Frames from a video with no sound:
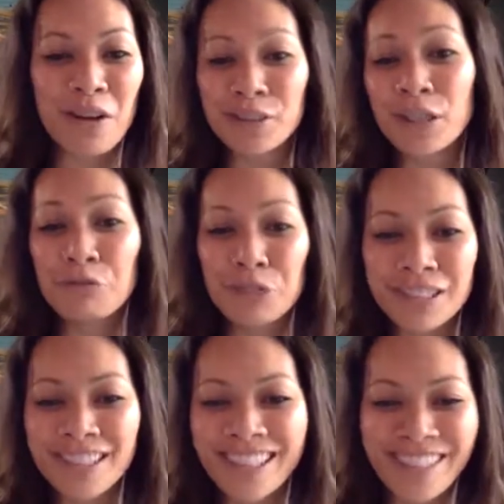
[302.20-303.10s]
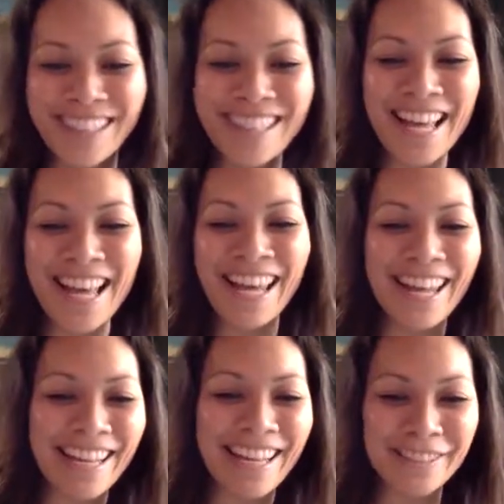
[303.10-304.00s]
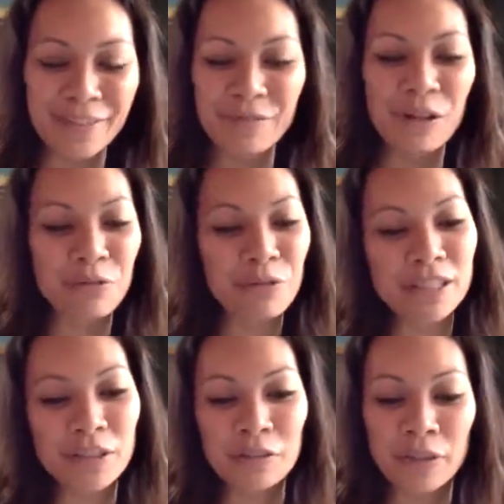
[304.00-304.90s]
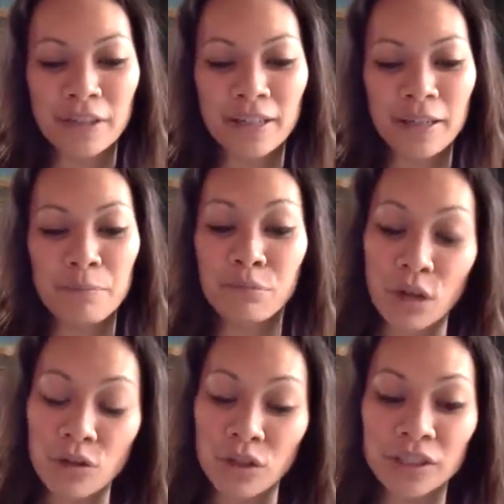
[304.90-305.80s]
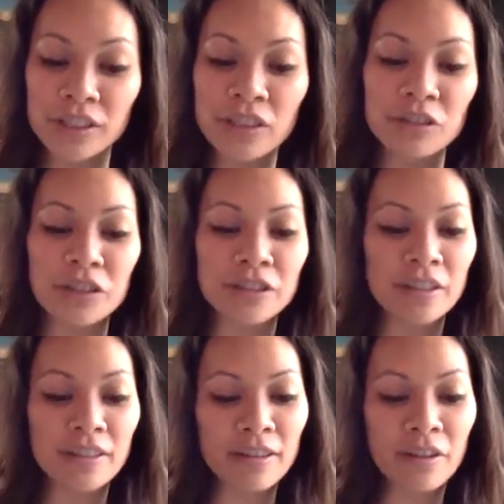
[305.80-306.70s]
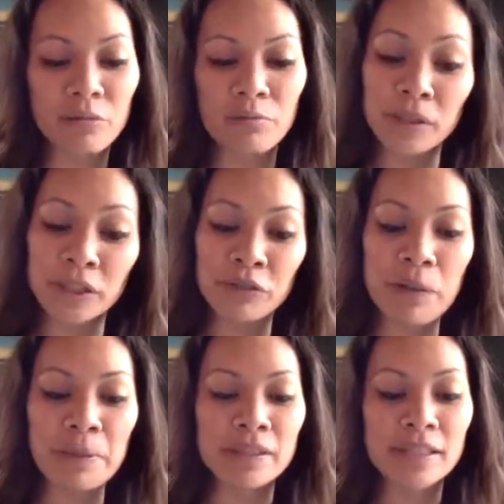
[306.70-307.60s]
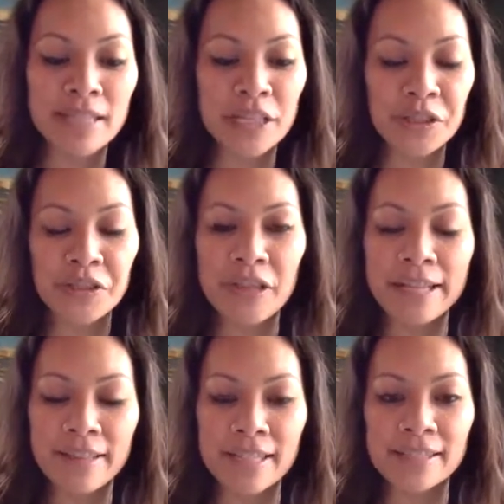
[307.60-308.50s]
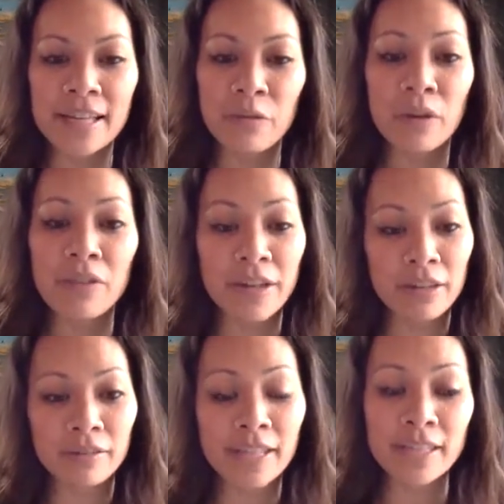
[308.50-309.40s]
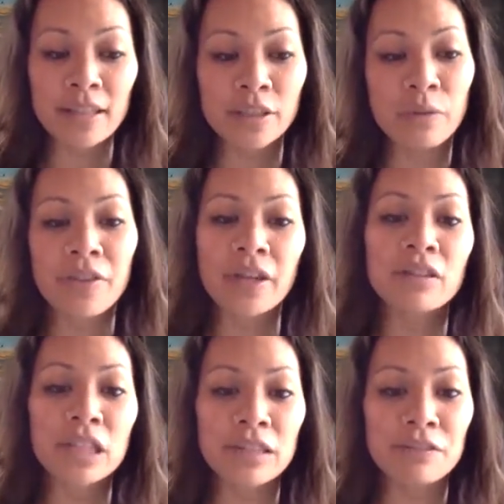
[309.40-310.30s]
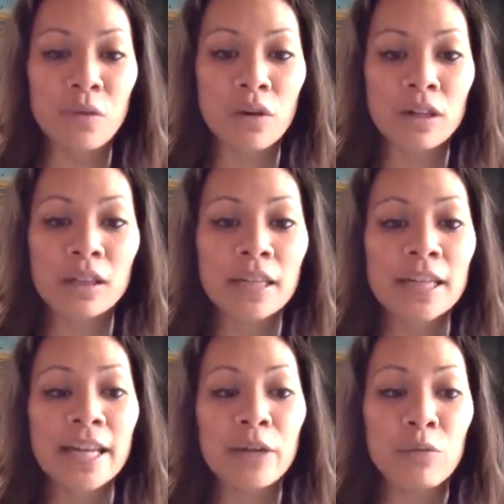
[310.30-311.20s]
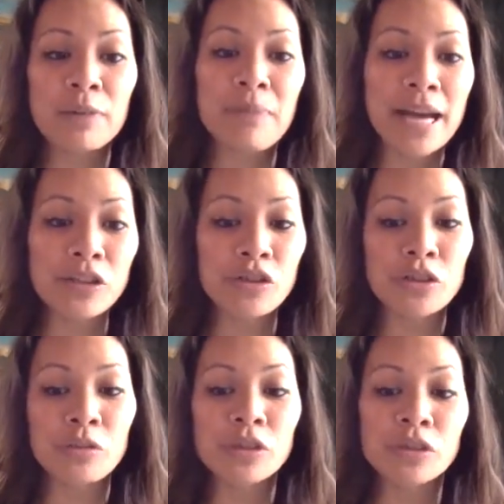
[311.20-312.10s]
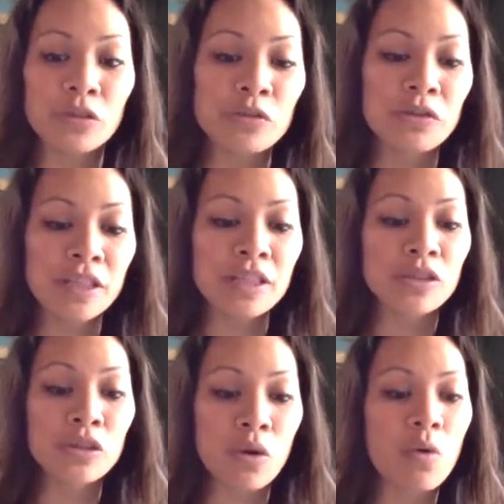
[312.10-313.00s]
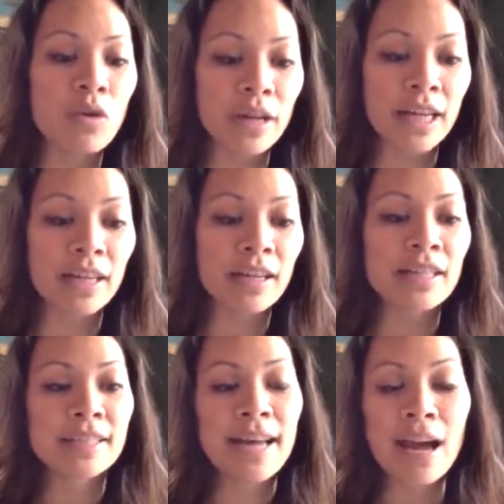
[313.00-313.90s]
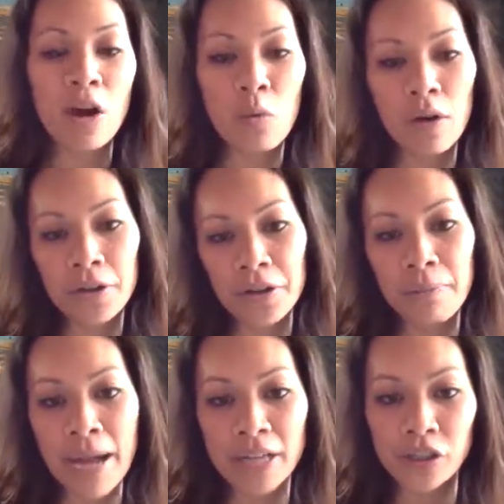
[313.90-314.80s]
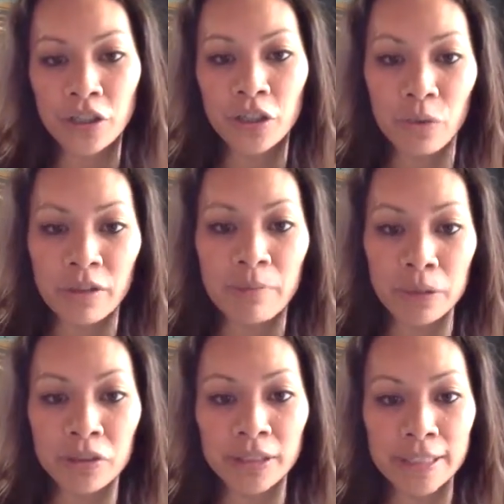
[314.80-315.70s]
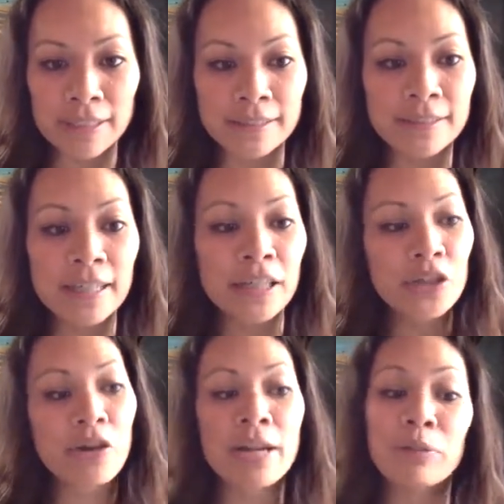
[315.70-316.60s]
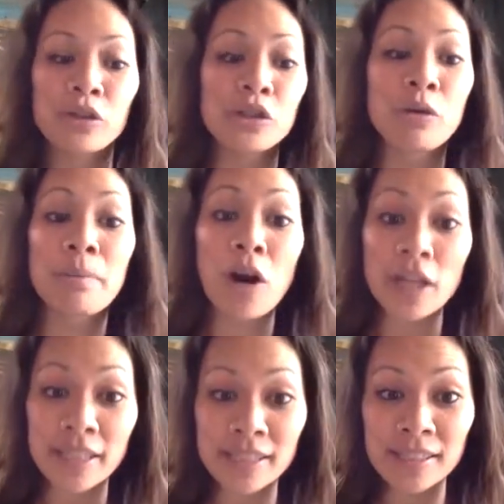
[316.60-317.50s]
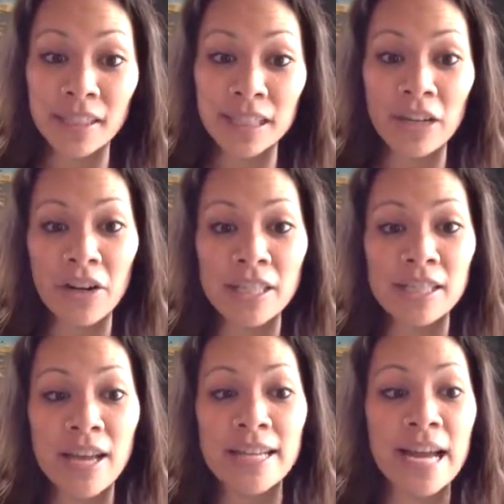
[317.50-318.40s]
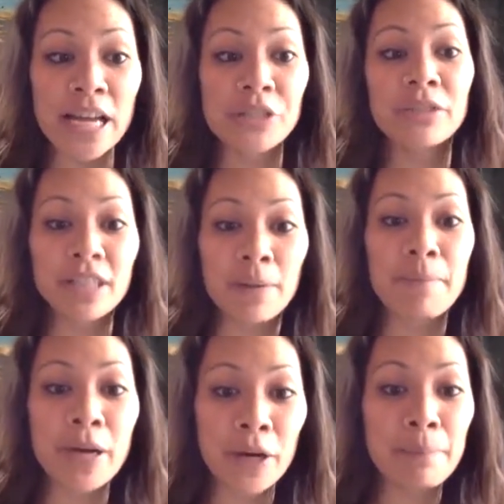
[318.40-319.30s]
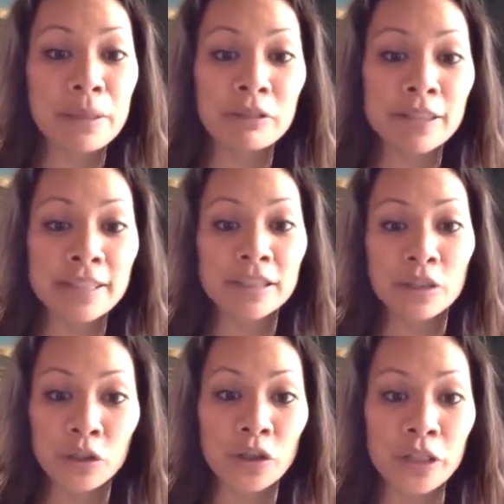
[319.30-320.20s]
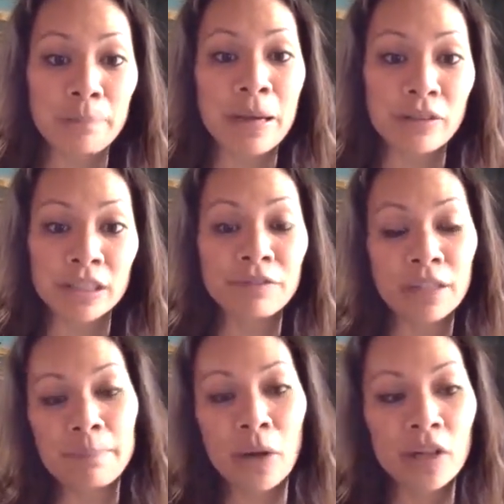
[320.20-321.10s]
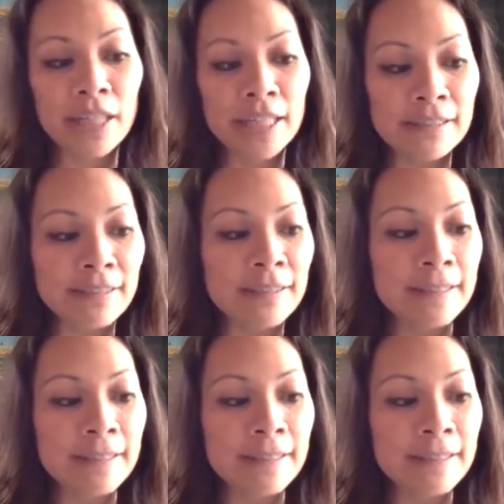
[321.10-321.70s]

in love with. And what we do with brokers and owners on the building representation side, they tell us what they're looking for, and we match you. And so you see a scoring to how well you're matching with buildings. You're able to do a market study on our site, actually compare buildings and learn about different markets,